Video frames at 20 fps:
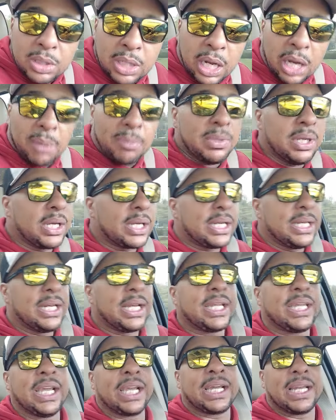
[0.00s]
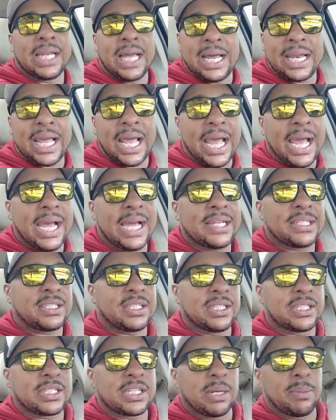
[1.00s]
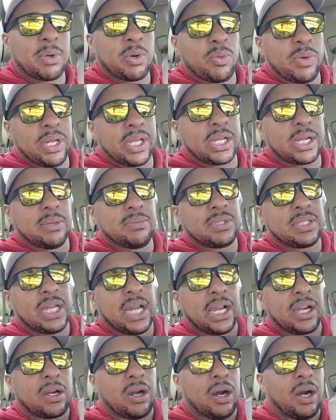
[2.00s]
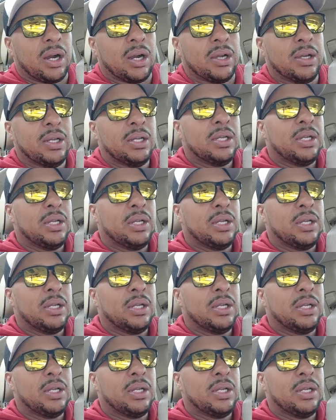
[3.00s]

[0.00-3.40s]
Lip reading: I'm looking to kick a lot of ass this summer when it comes to that car,